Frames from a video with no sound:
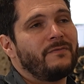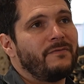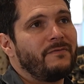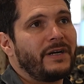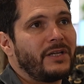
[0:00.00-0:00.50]

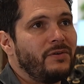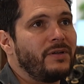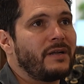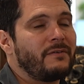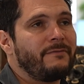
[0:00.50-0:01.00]
very good
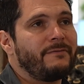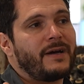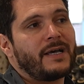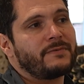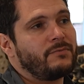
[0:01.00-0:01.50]
and
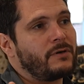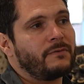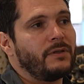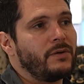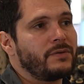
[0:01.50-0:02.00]
fast
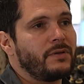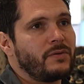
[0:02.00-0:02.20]
workflows,